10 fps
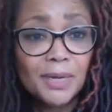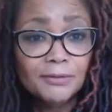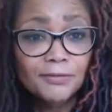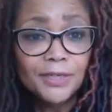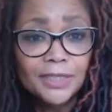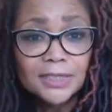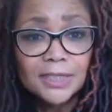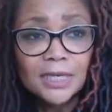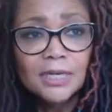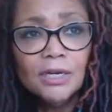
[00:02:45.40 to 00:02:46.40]

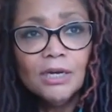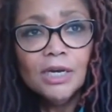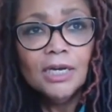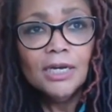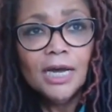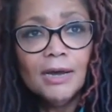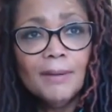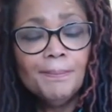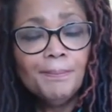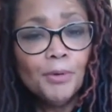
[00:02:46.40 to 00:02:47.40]
benefits,
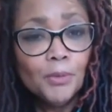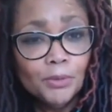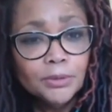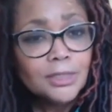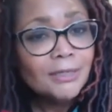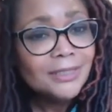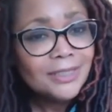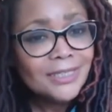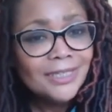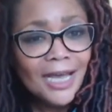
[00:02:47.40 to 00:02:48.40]
but also
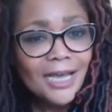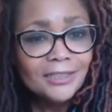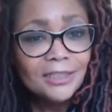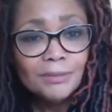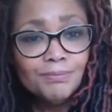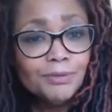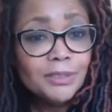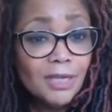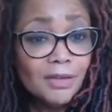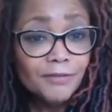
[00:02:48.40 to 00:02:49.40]
it's going to act as a
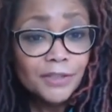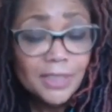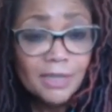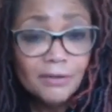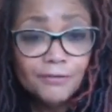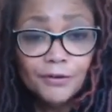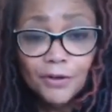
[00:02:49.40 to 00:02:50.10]
preservative